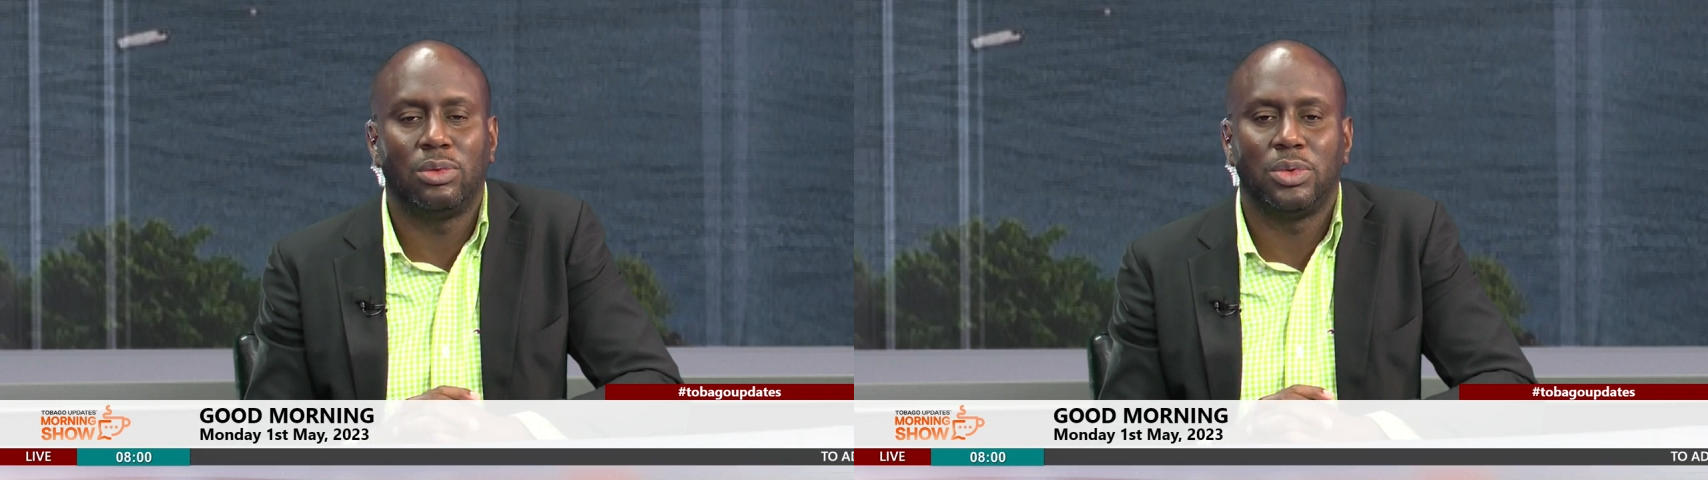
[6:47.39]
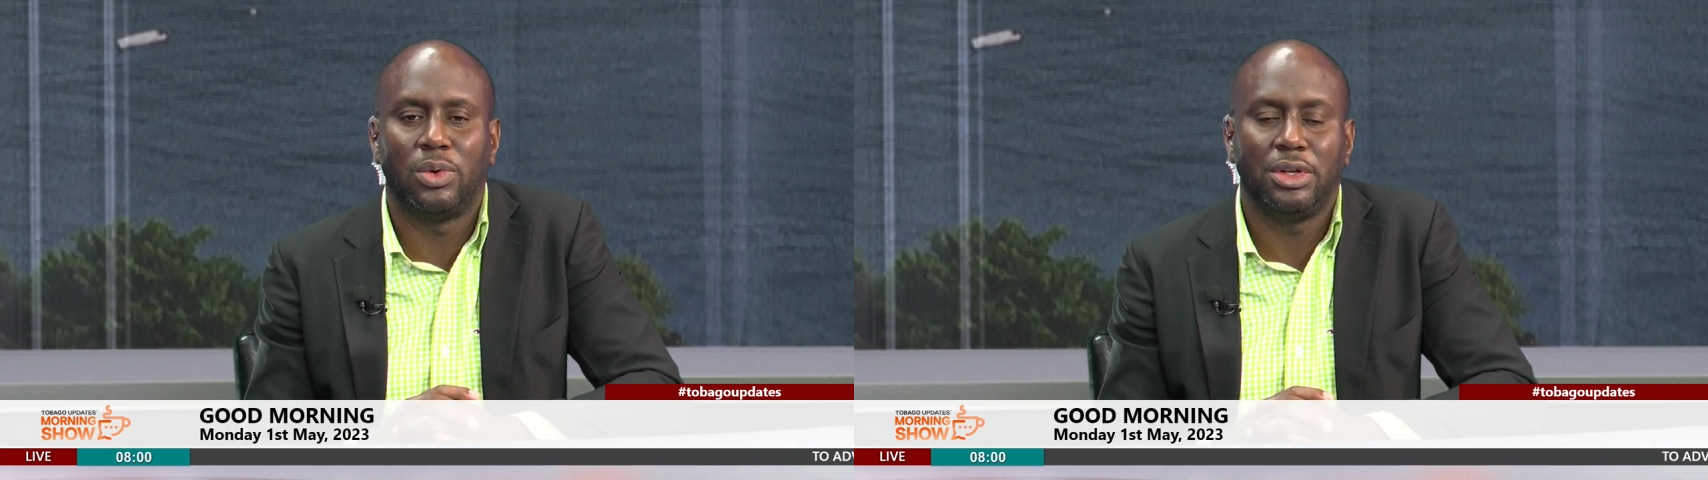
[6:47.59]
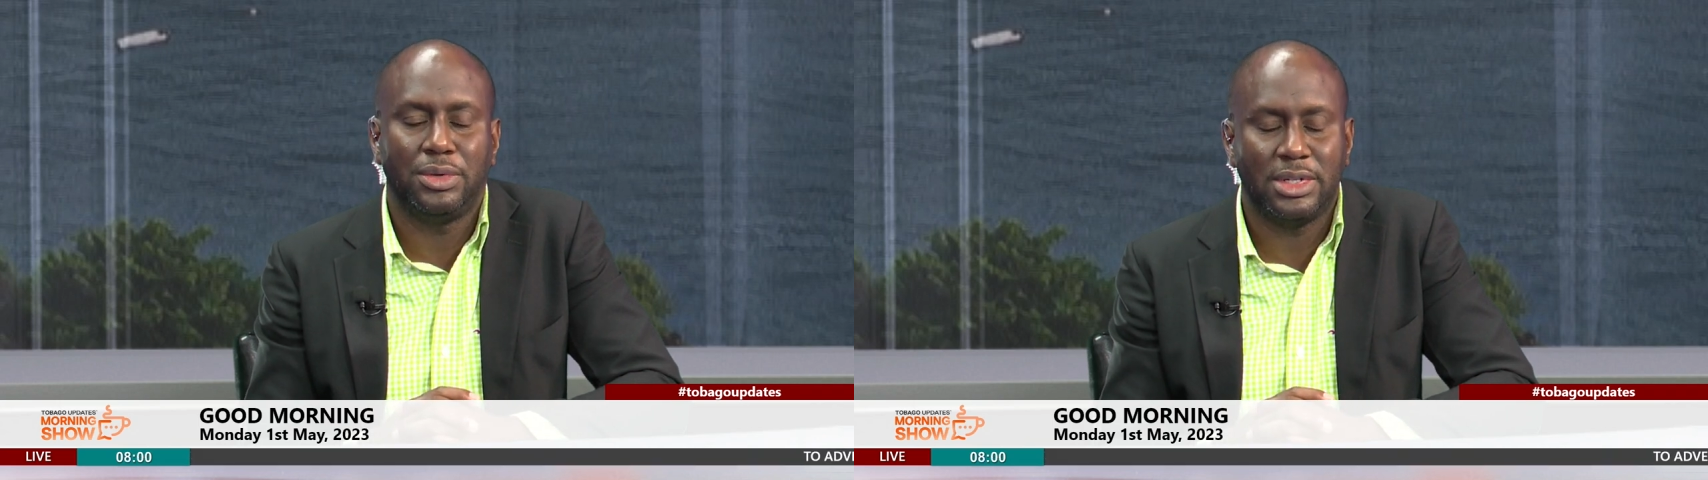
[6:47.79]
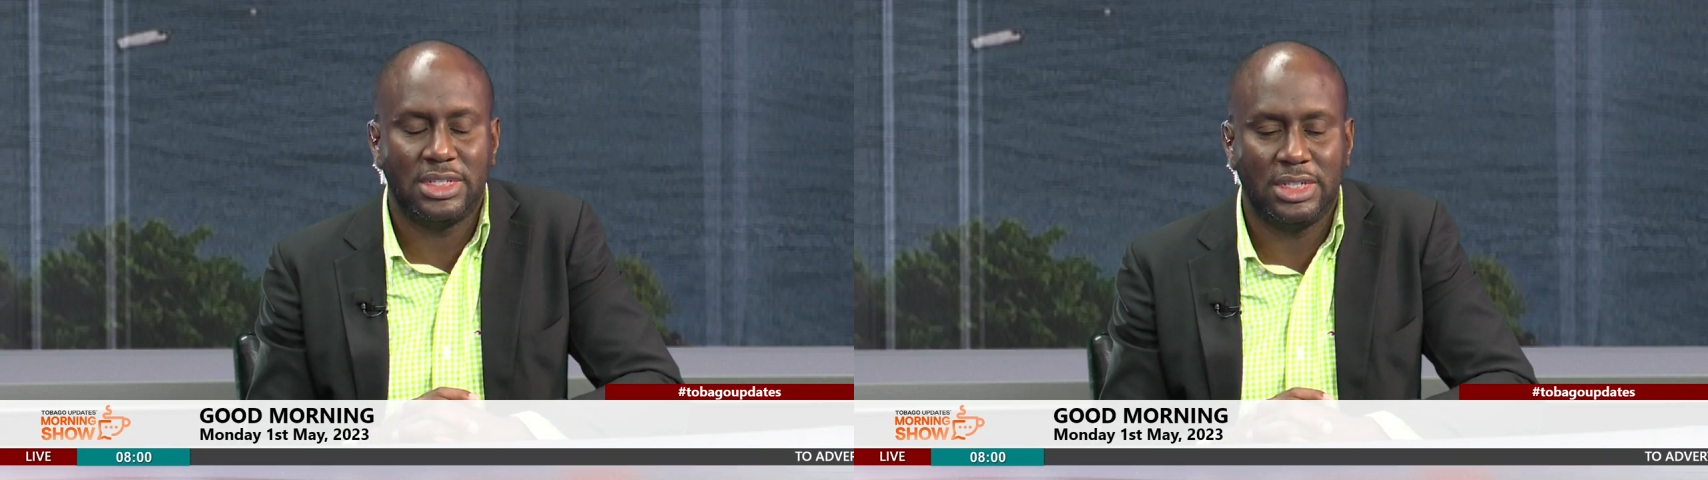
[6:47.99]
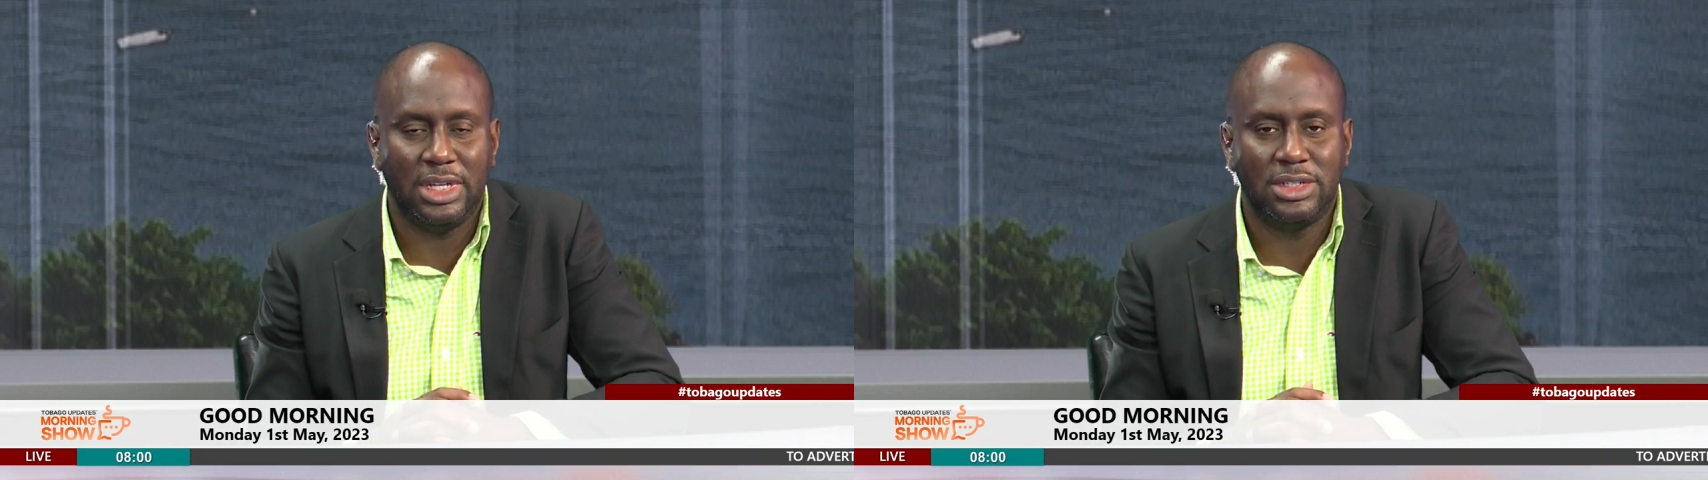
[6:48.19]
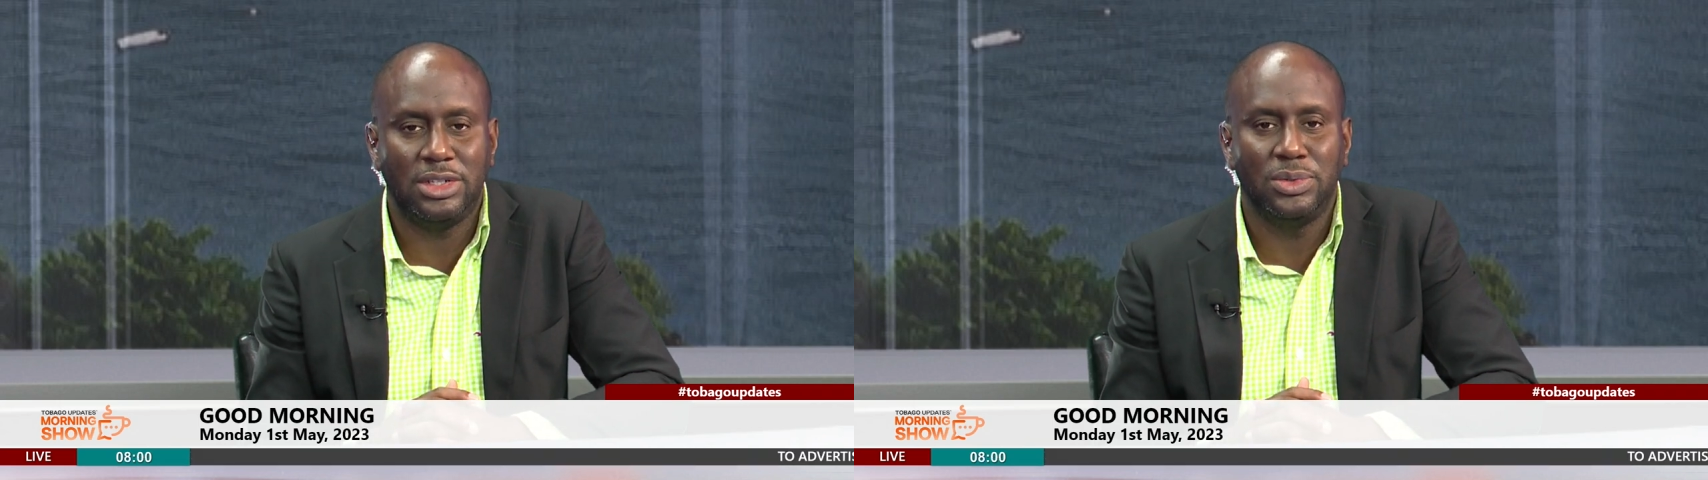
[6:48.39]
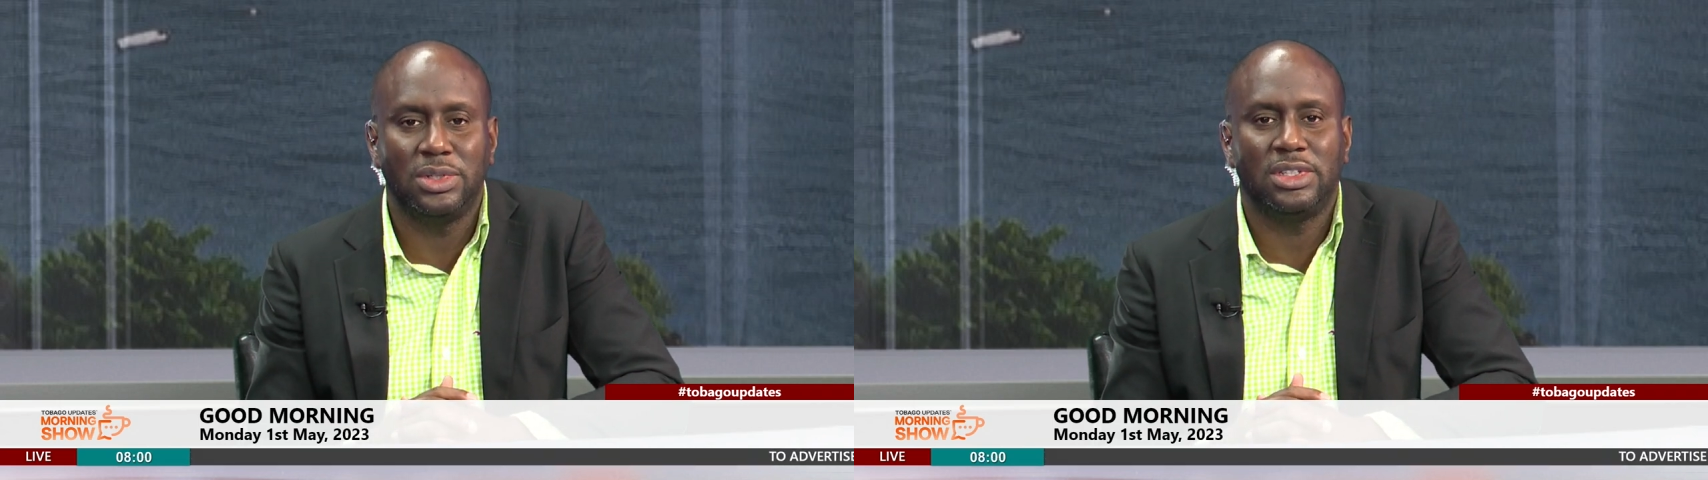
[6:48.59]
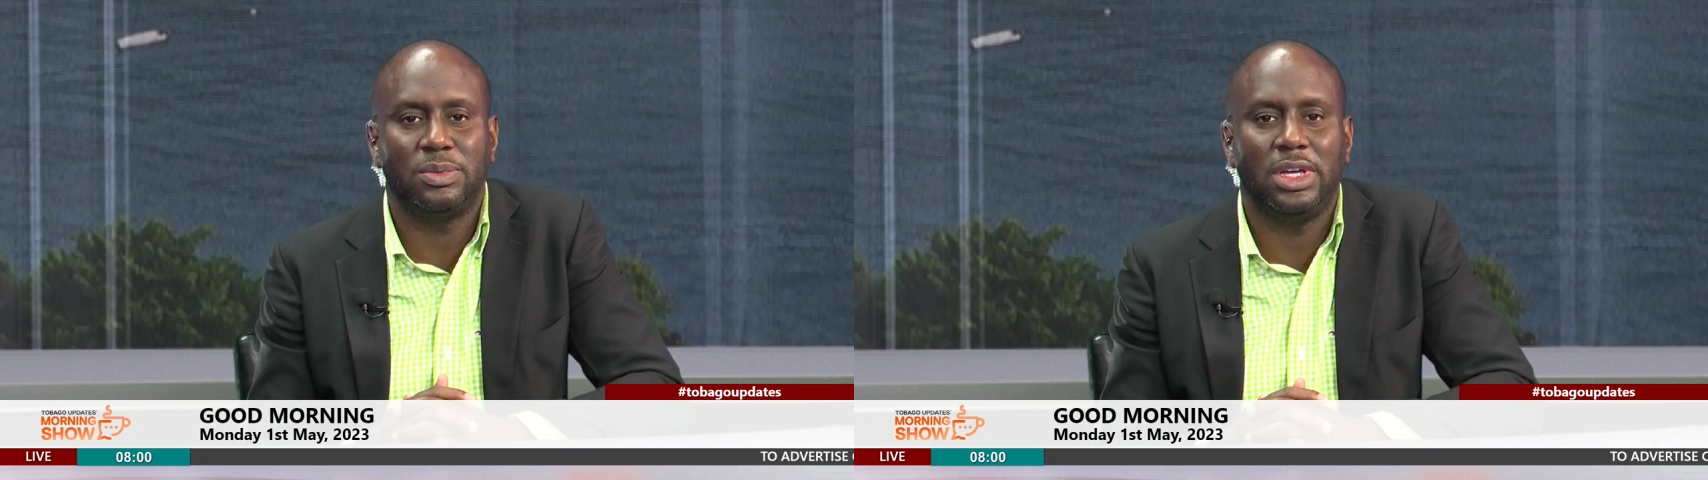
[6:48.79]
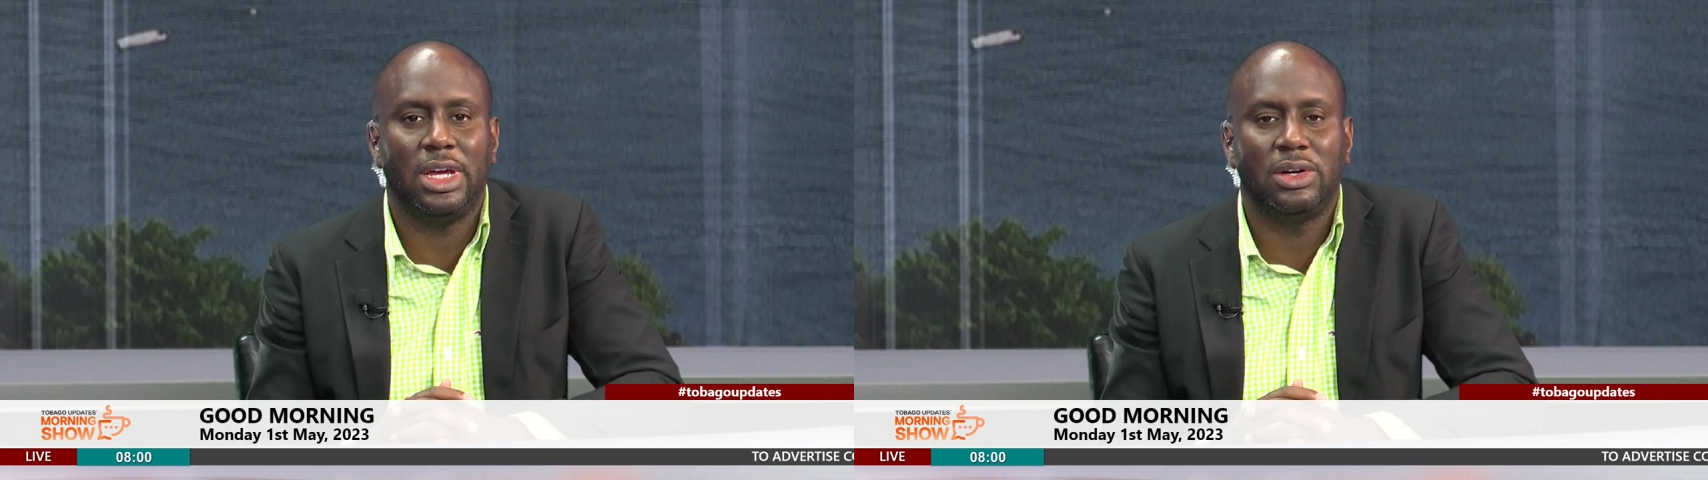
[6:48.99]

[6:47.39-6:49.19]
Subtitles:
we want you to stay tuned as we head